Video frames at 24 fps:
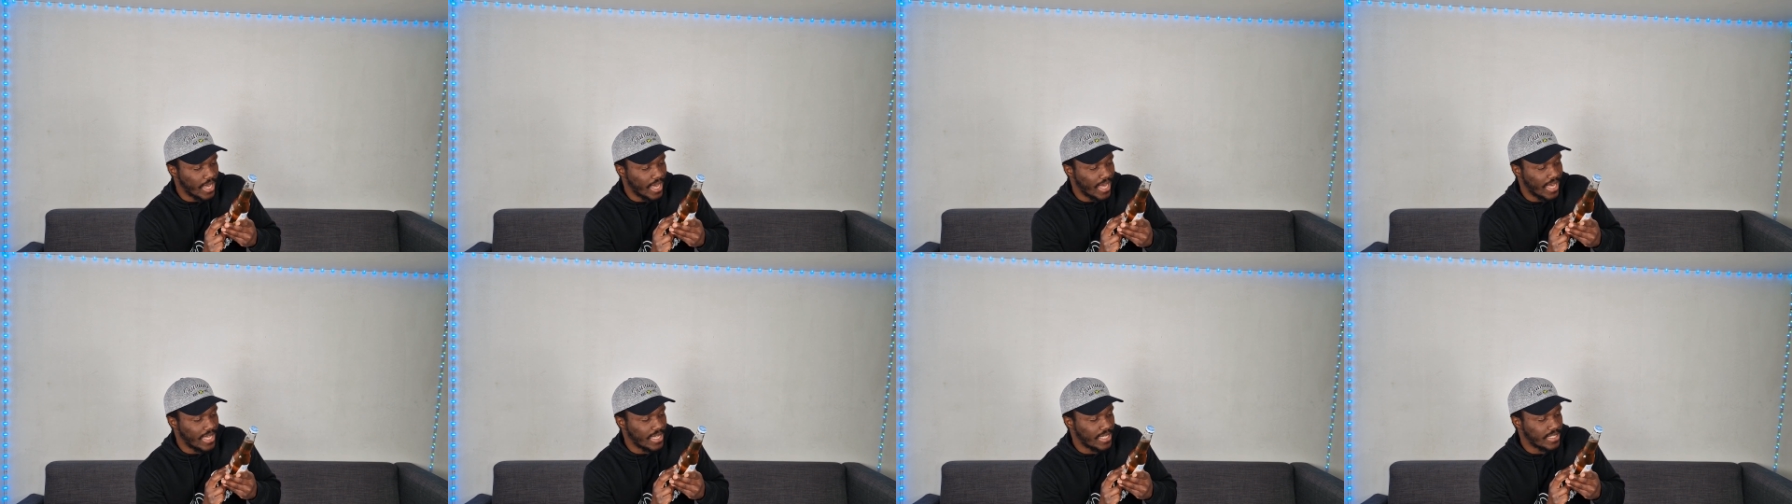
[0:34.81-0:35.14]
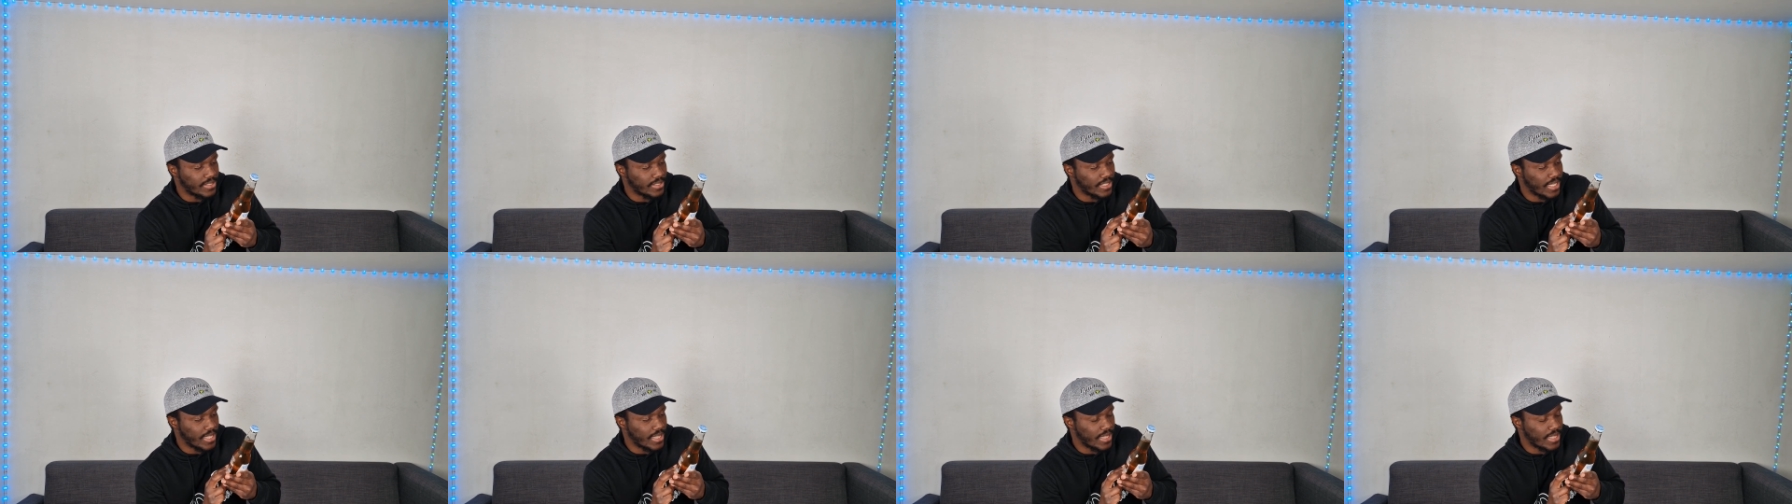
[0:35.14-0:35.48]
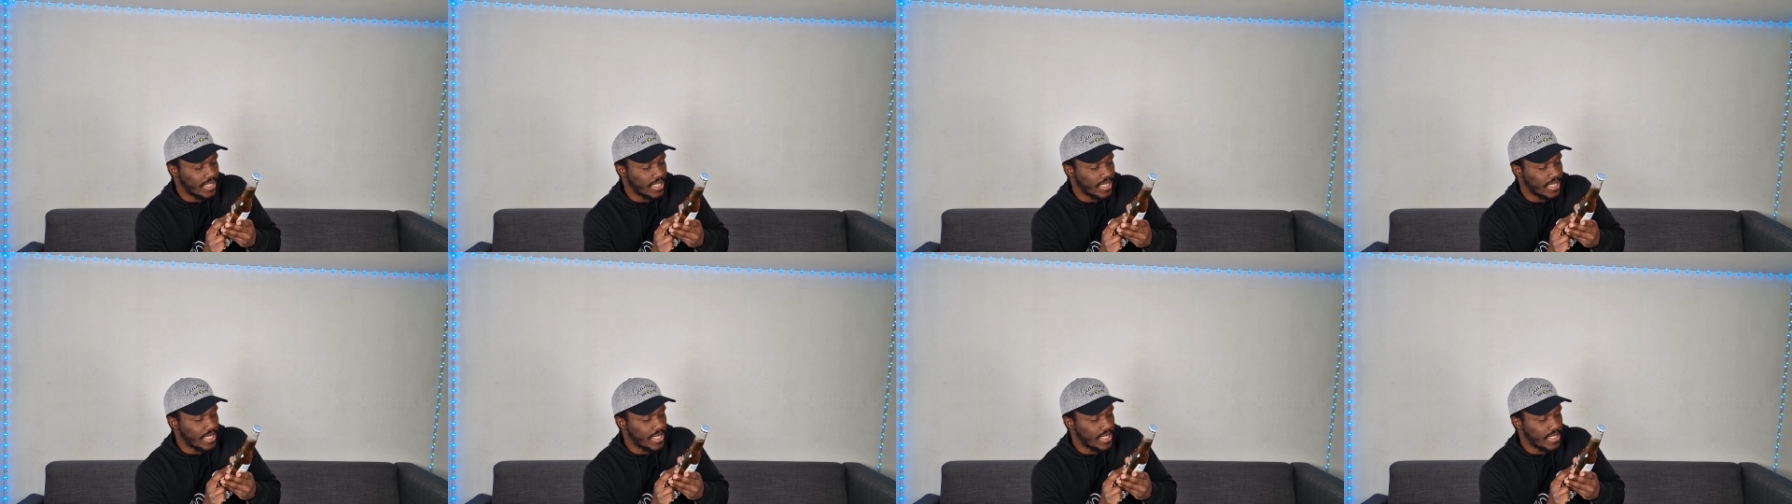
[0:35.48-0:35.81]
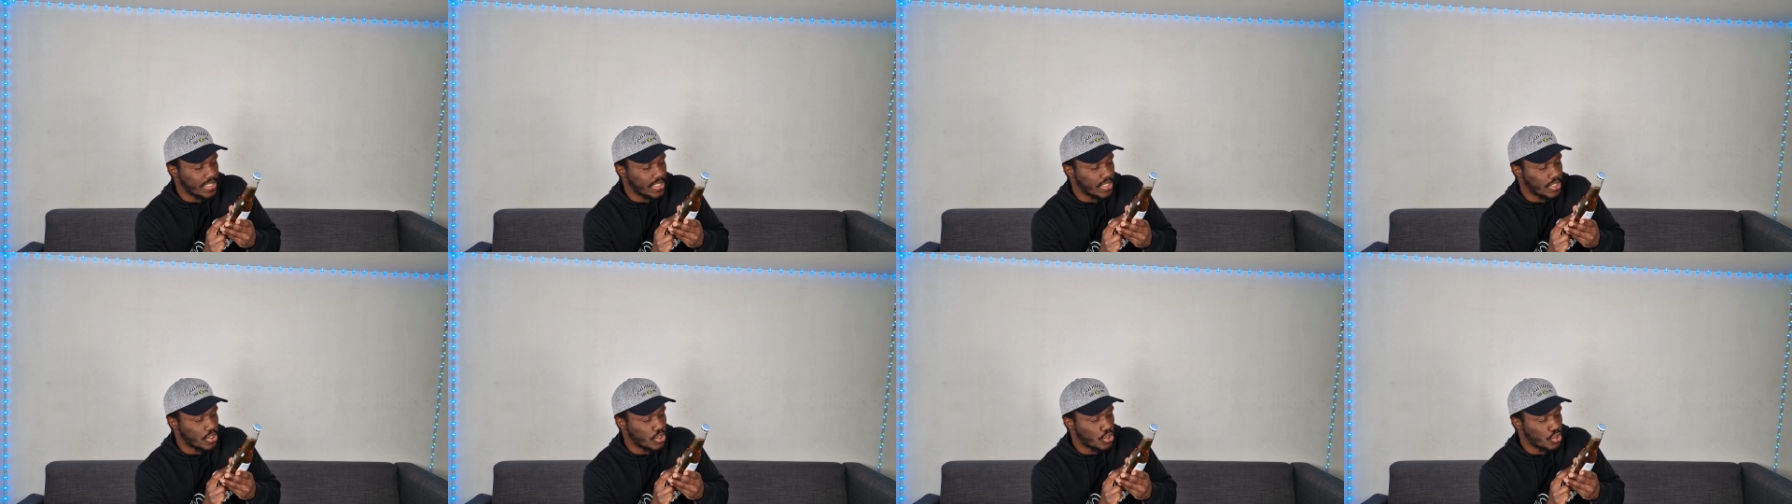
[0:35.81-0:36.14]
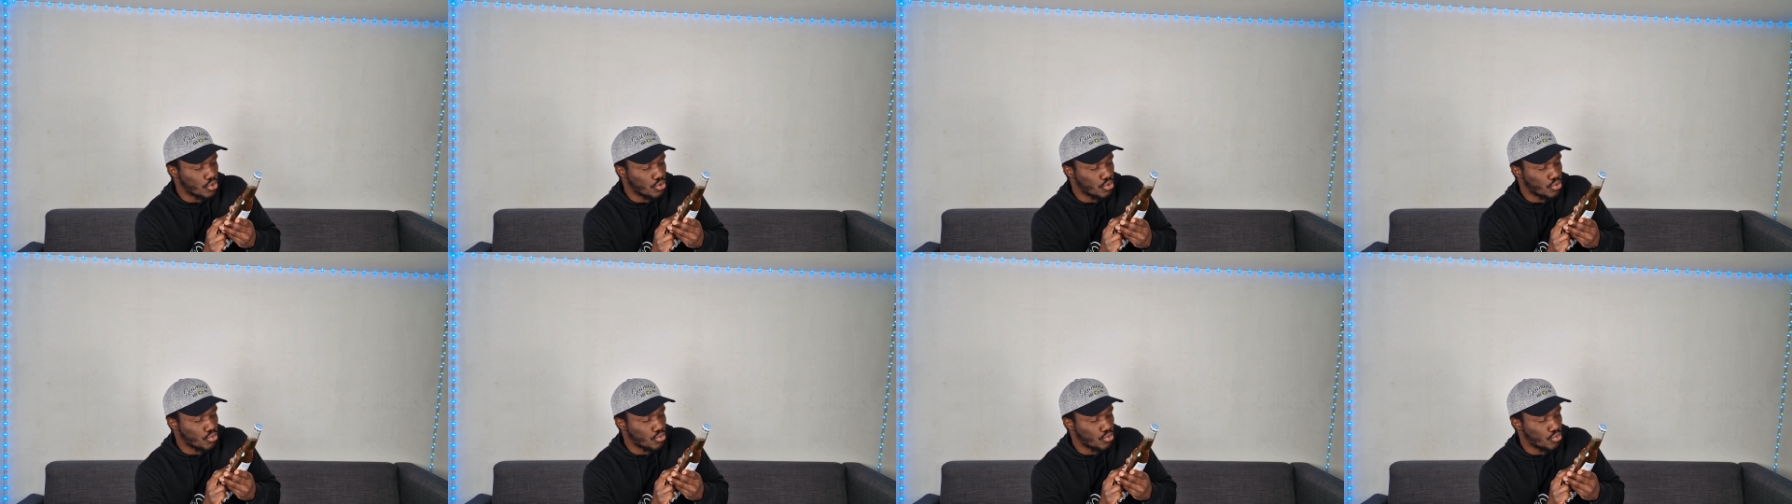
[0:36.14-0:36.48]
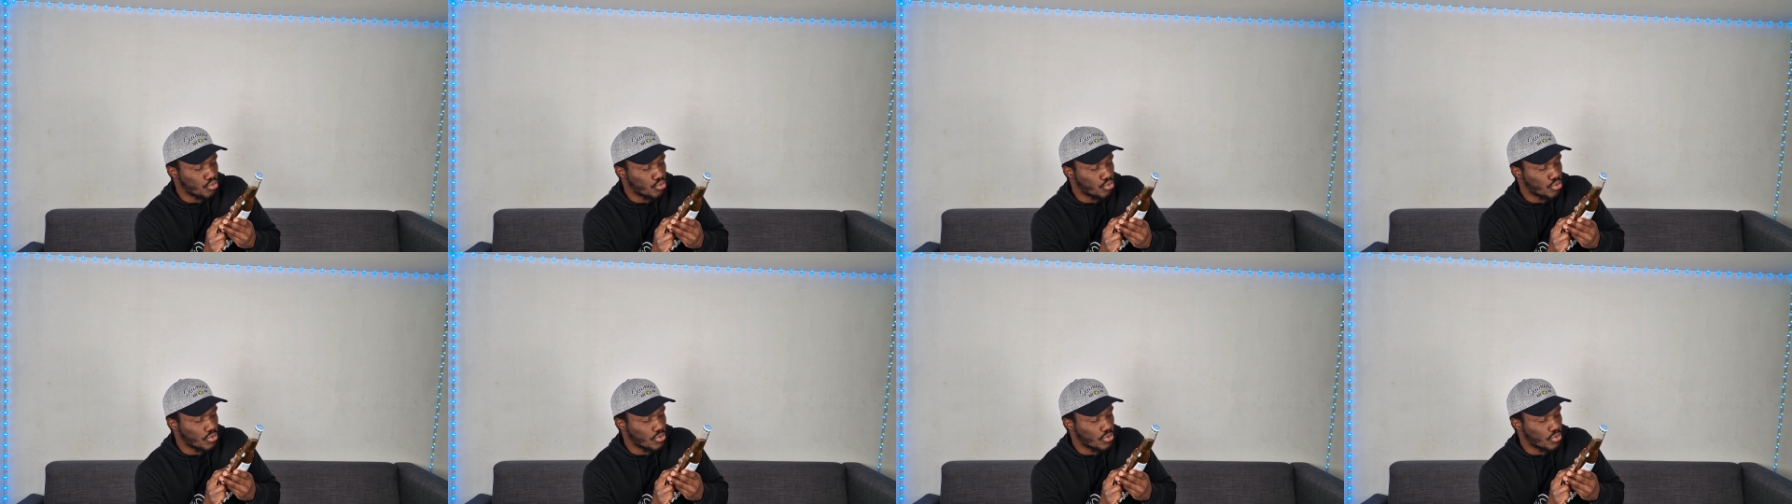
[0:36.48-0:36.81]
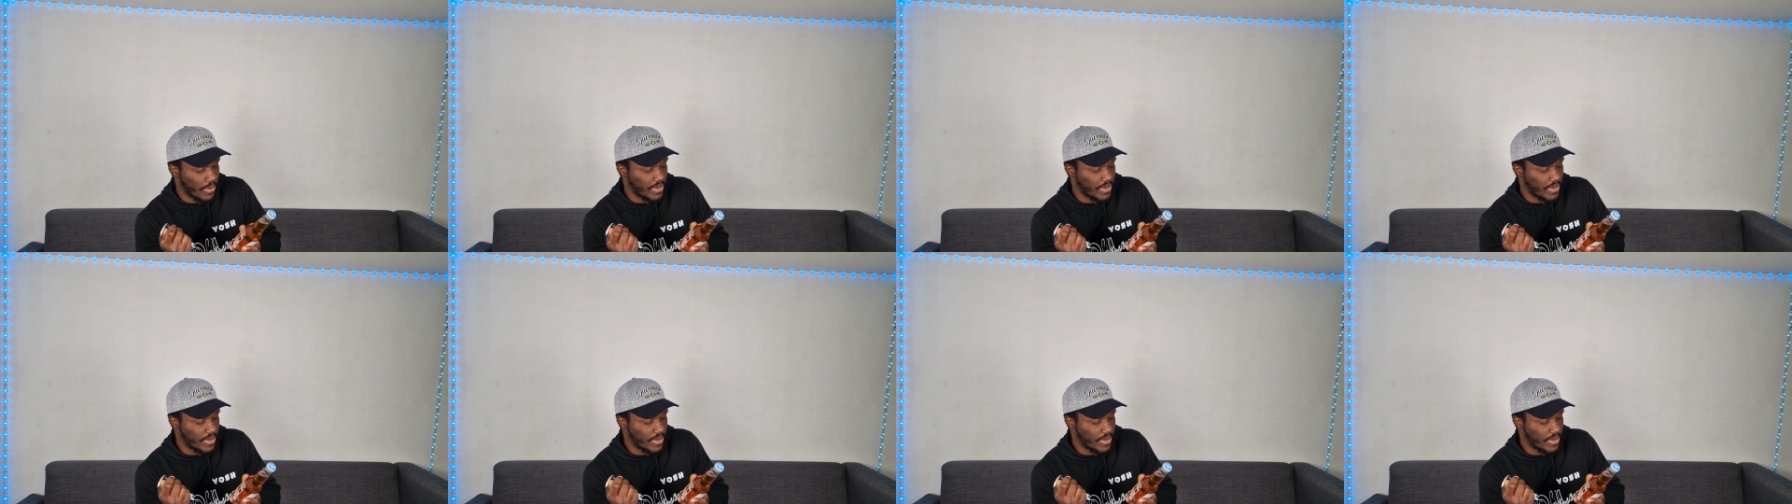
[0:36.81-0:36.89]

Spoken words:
And this,